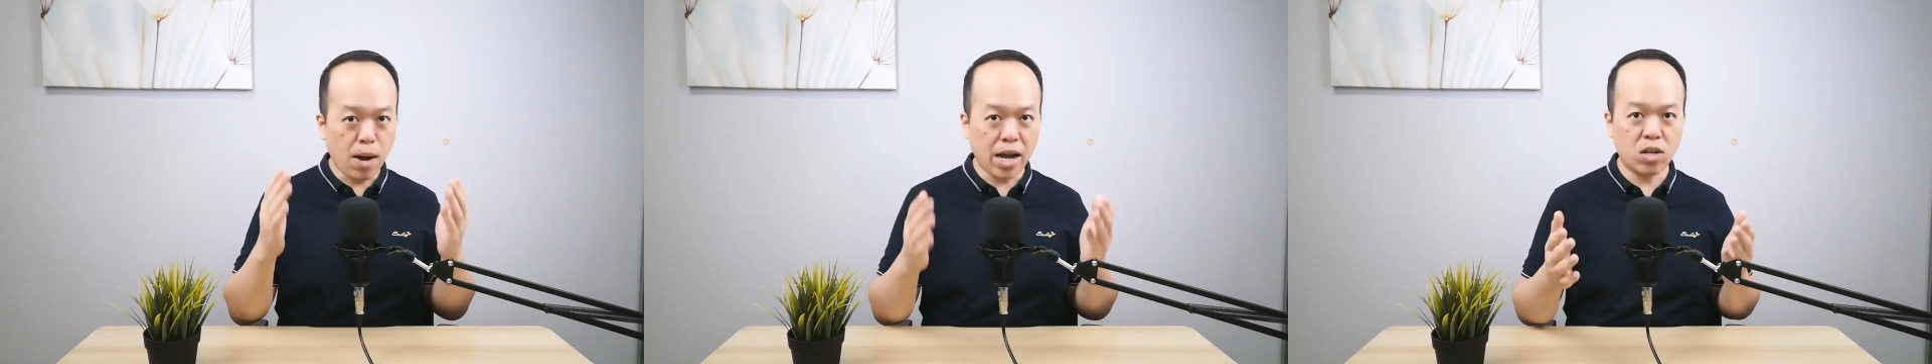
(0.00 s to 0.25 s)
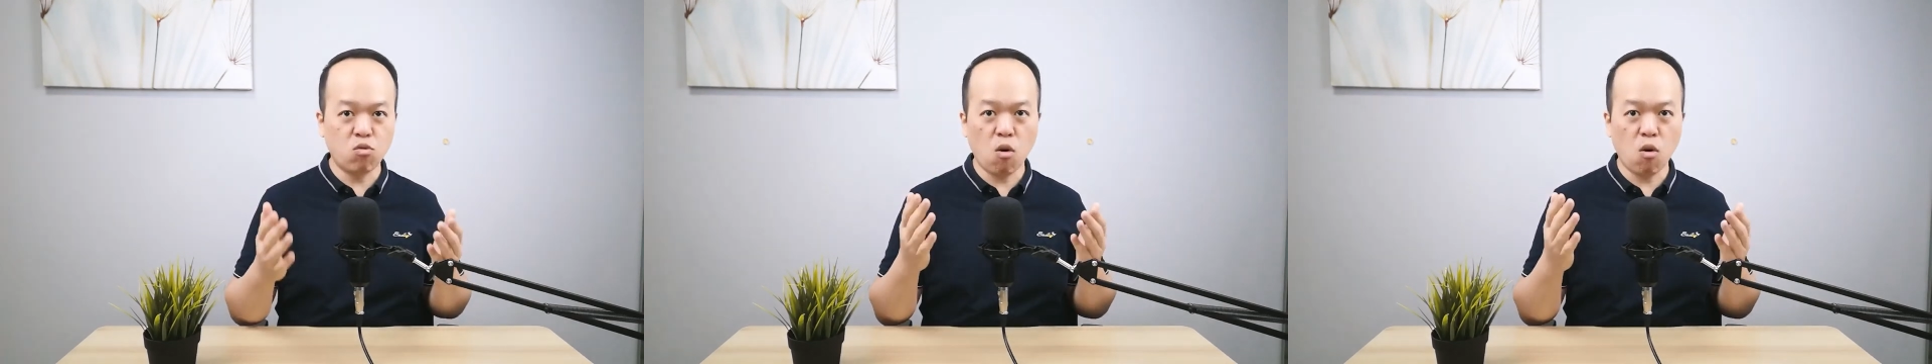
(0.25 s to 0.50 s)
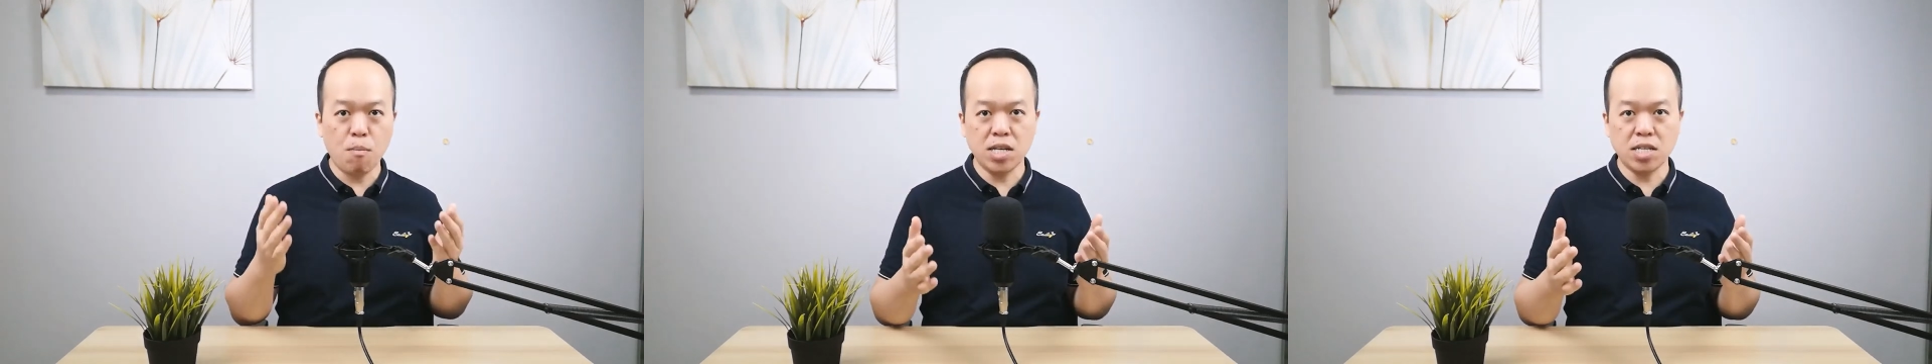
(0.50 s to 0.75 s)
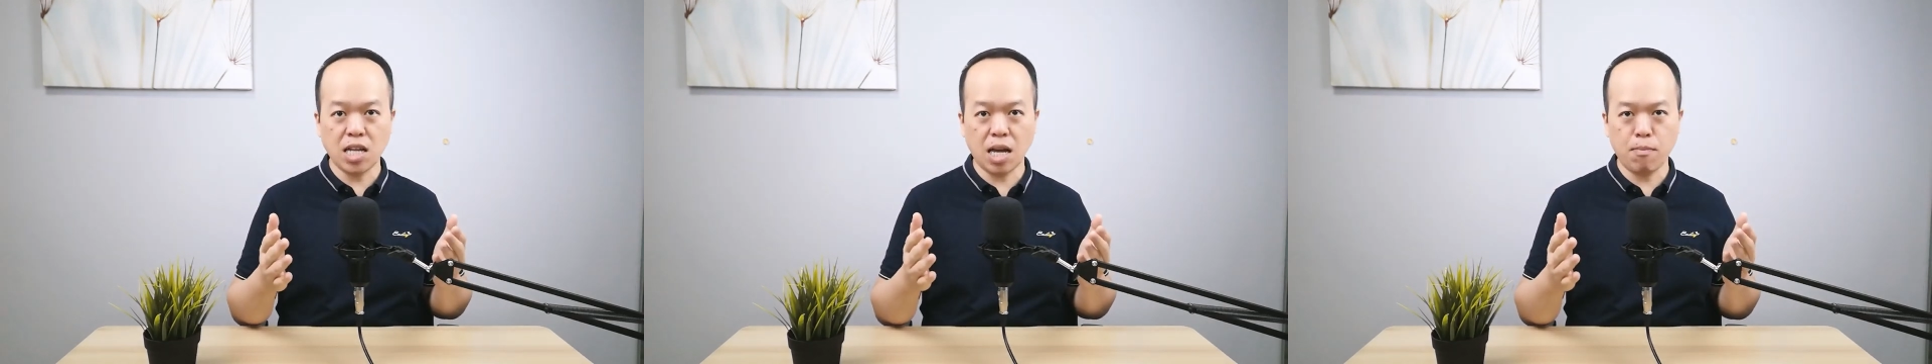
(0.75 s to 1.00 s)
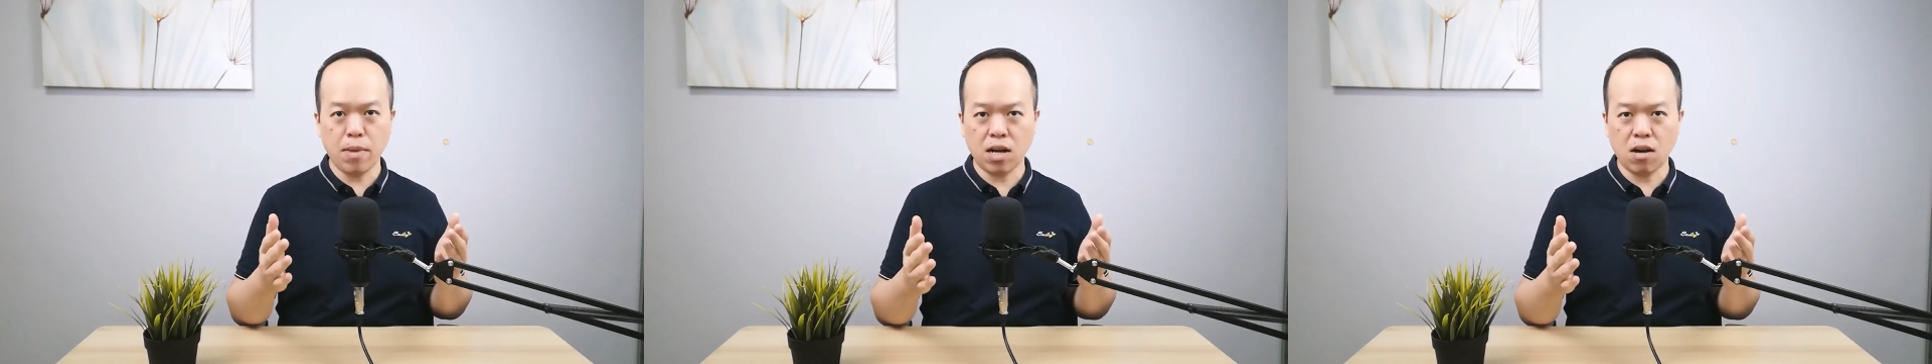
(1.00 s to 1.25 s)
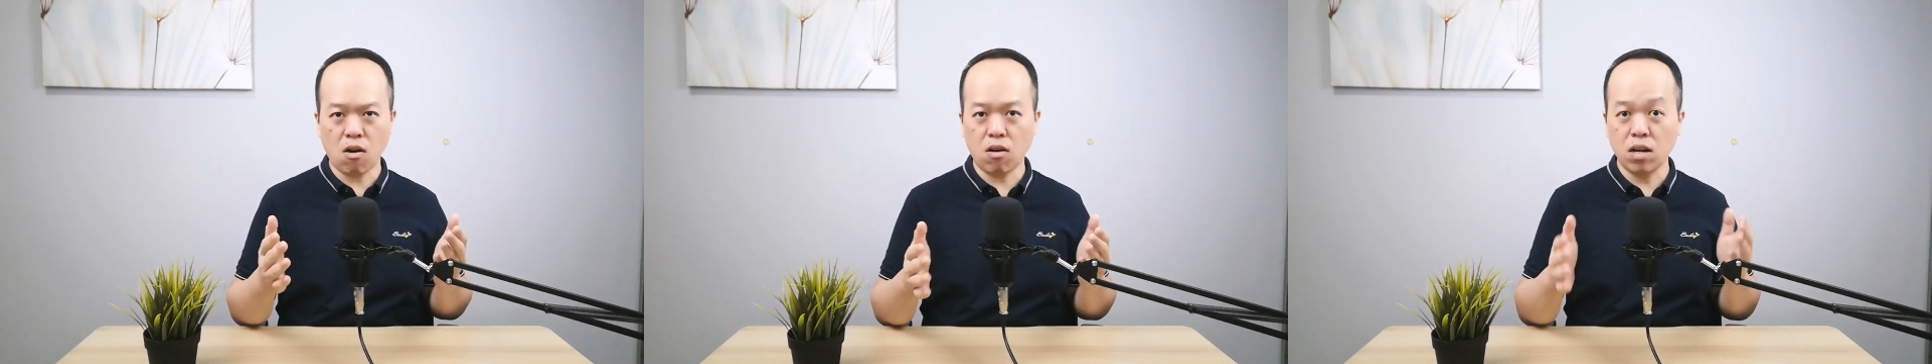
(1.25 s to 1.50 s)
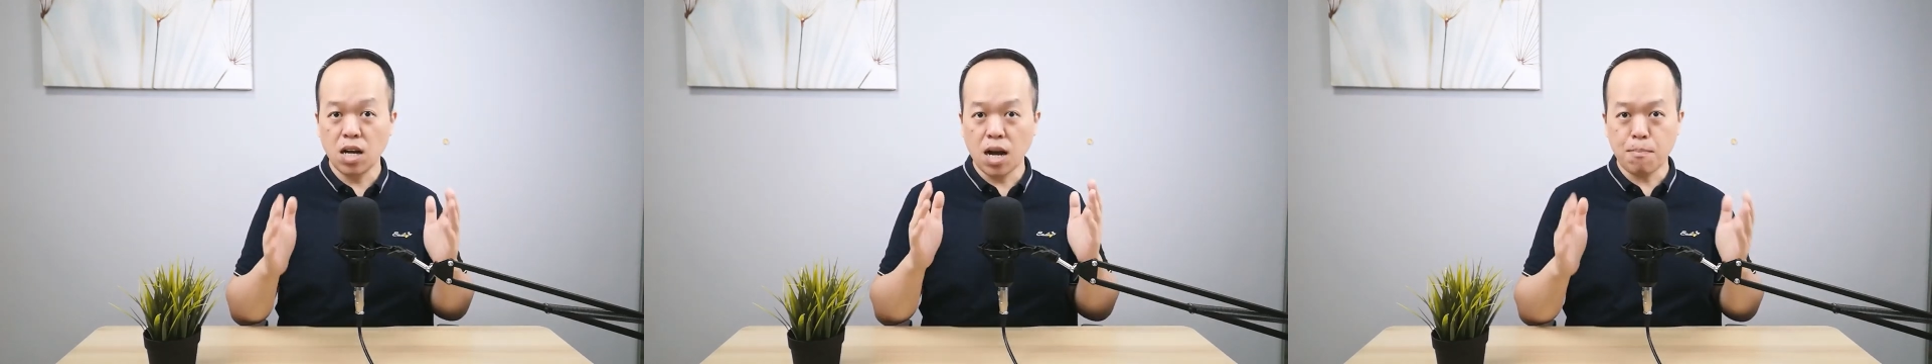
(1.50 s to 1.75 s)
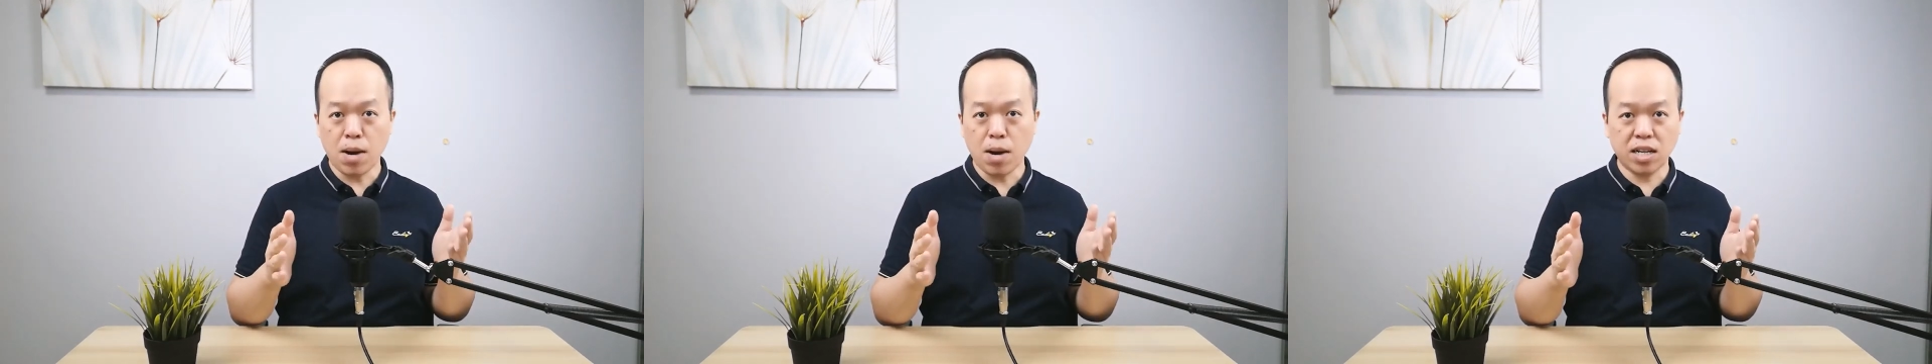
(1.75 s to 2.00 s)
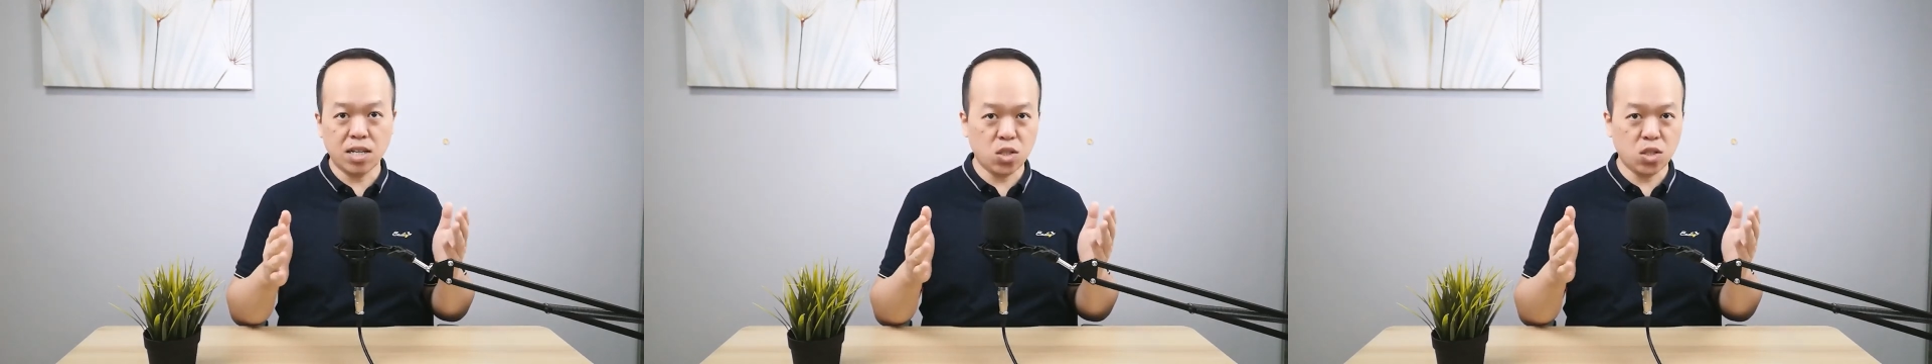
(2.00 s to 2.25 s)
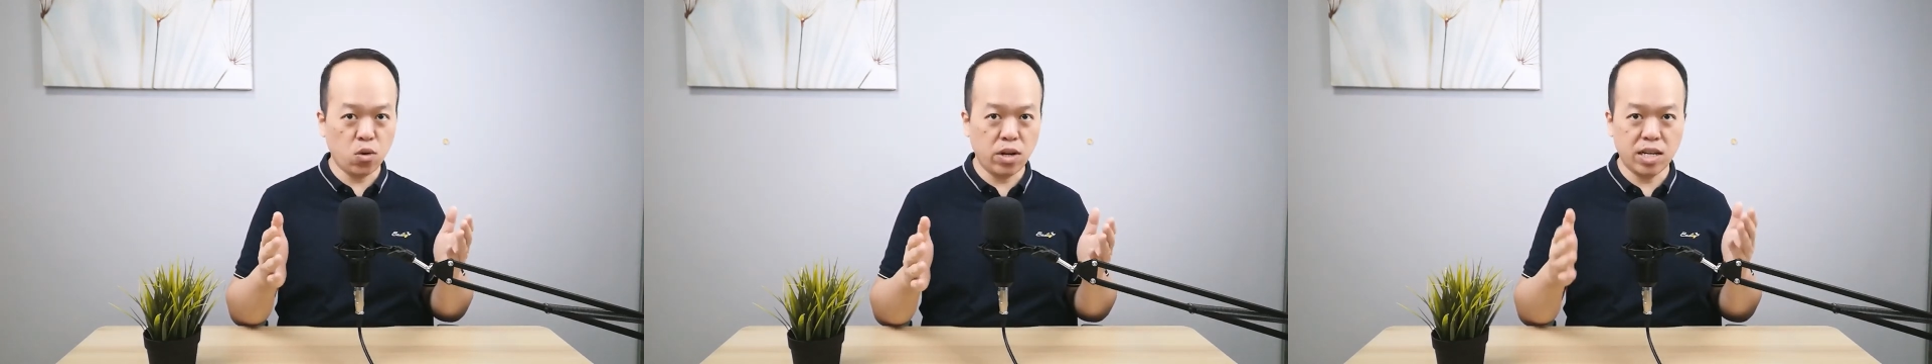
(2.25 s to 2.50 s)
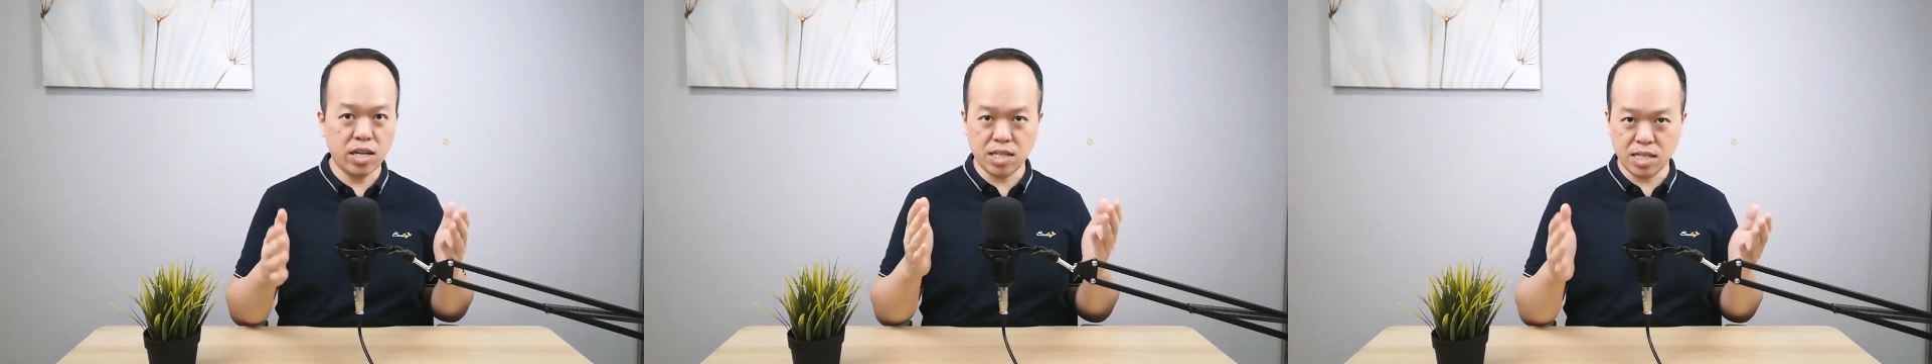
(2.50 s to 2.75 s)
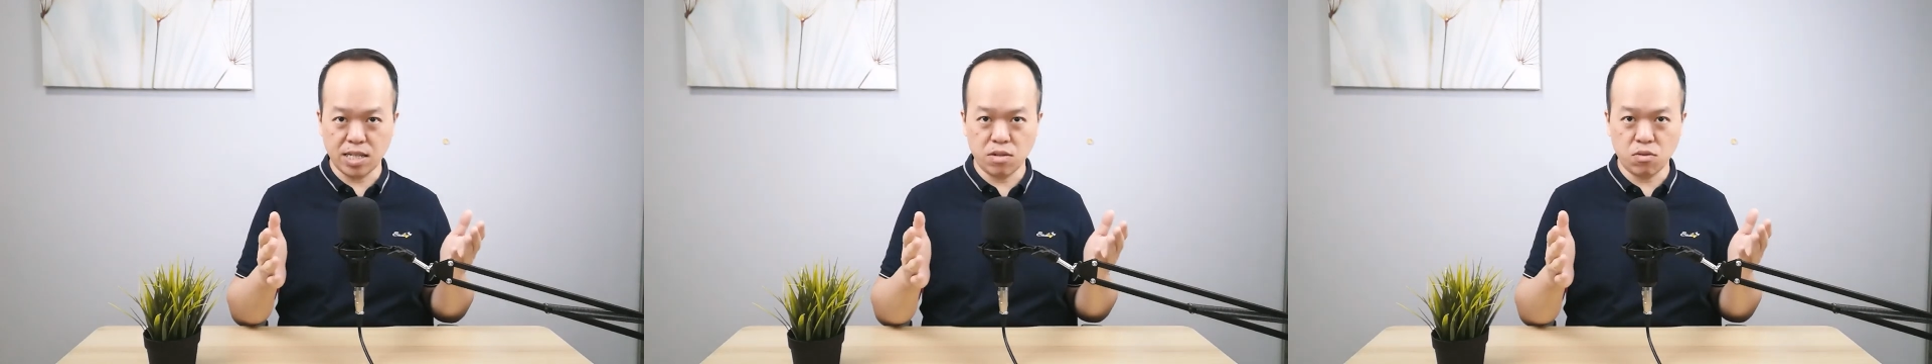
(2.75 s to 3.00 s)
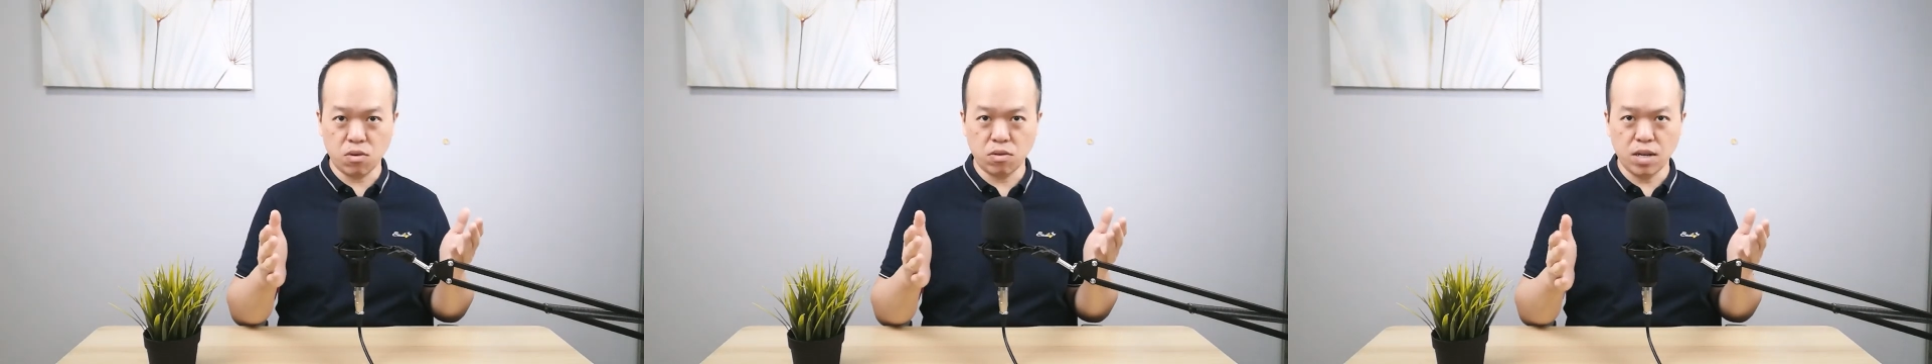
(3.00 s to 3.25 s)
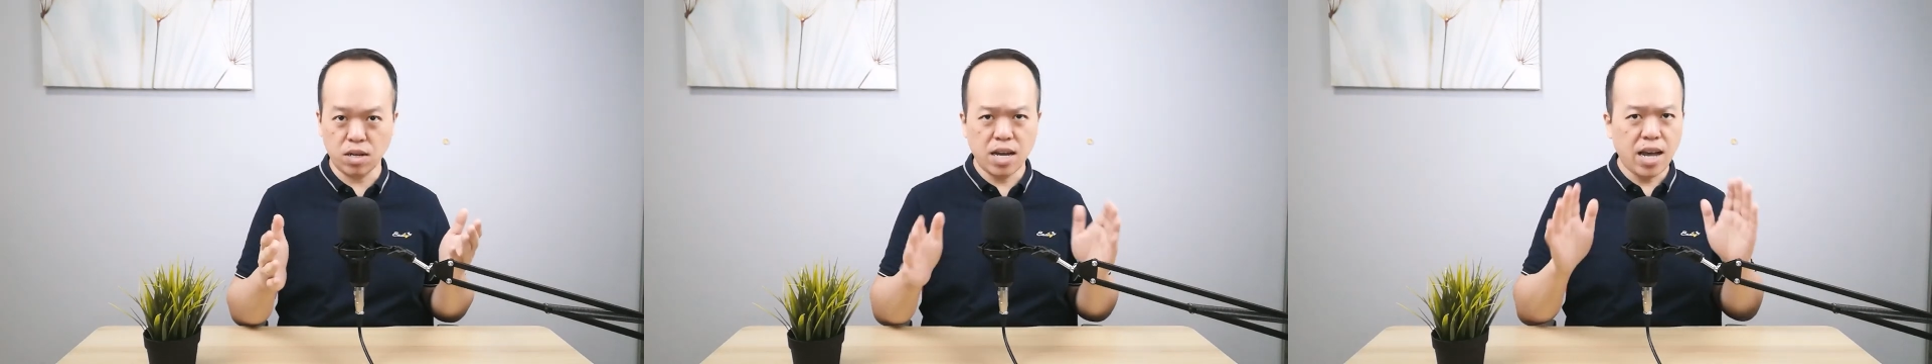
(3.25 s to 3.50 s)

by a Roman statesman called Marcus Tullius Cicero.